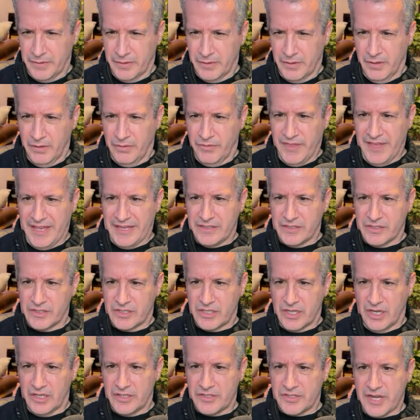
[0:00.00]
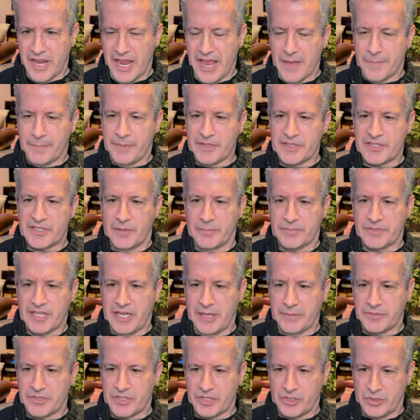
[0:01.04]
That does happen
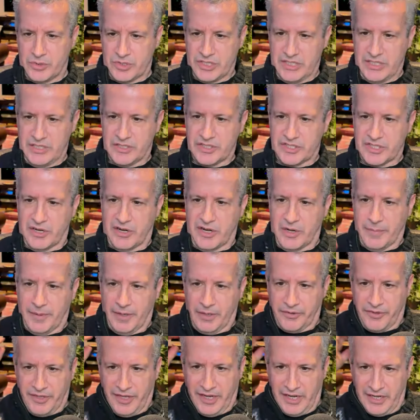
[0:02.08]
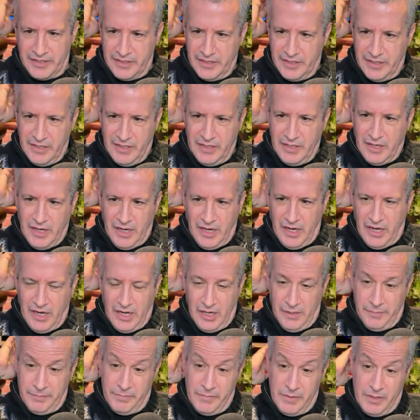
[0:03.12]
sometimes, Susie. Sorry about that.
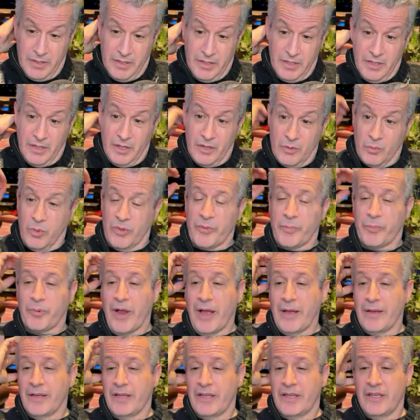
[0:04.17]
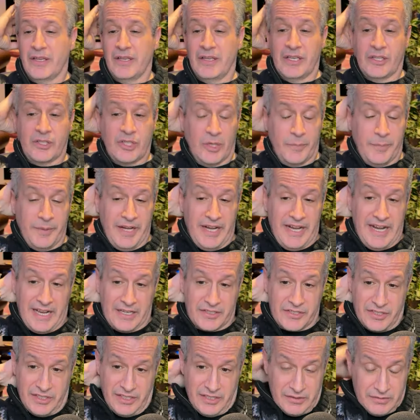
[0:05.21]
Well, it could have been an
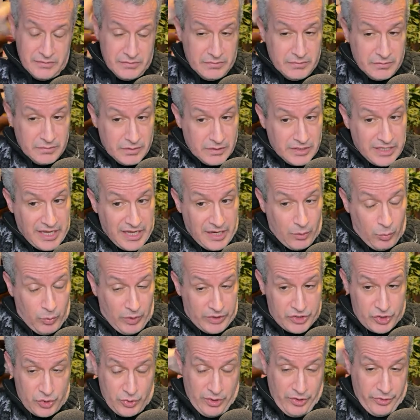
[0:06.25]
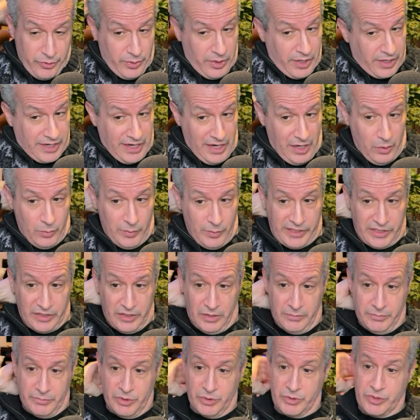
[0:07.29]
accident. Yeah. What's your other account? We can
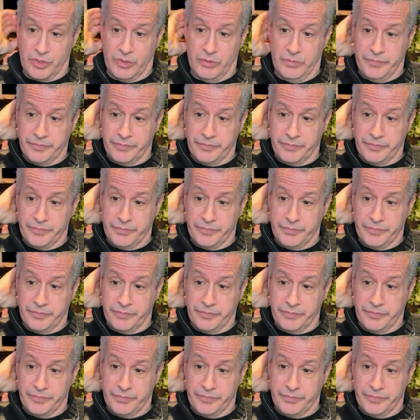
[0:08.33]
unmute you.